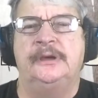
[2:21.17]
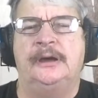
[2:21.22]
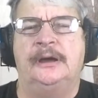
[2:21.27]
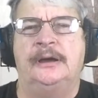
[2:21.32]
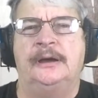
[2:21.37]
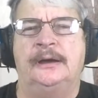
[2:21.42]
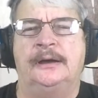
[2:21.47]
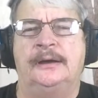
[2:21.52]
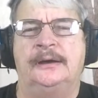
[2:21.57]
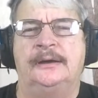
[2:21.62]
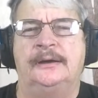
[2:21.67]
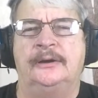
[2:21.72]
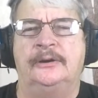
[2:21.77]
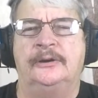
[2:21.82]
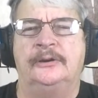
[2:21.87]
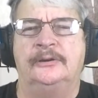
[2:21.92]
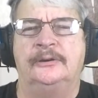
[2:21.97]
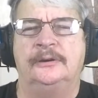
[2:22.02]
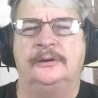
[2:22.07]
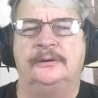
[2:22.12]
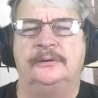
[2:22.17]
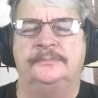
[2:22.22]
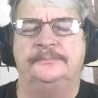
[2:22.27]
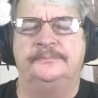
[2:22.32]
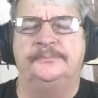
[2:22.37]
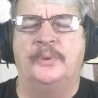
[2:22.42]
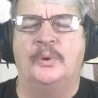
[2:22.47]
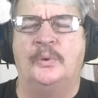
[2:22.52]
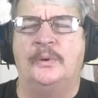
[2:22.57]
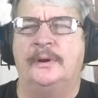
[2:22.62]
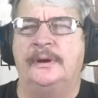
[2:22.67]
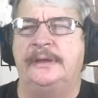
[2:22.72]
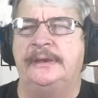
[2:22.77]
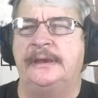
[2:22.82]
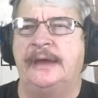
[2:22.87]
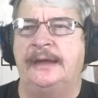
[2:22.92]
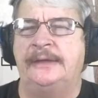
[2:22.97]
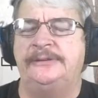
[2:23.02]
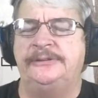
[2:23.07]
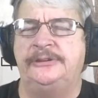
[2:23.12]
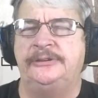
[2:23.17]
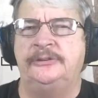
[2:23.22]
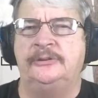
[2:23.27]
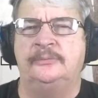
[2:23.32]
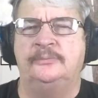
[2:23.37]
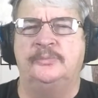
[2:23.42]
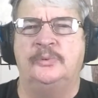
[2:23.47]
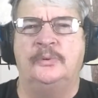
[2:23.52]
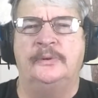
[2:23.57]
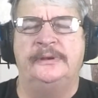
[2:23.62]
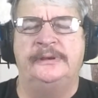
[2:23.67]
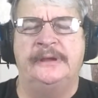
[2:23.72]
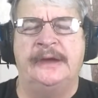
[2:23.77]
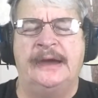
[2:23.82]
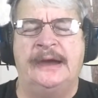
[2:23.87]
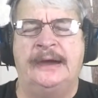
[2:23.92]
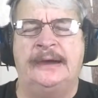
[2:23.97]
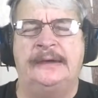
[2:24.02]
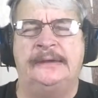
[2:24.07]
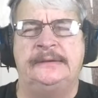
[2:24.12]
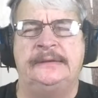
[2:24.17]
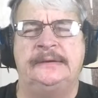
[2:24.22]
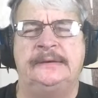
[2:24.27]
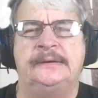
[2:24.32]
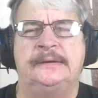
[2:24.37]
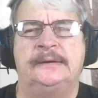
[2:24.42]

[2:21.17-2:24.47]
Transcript: Her boy, 19-year-old boy, died,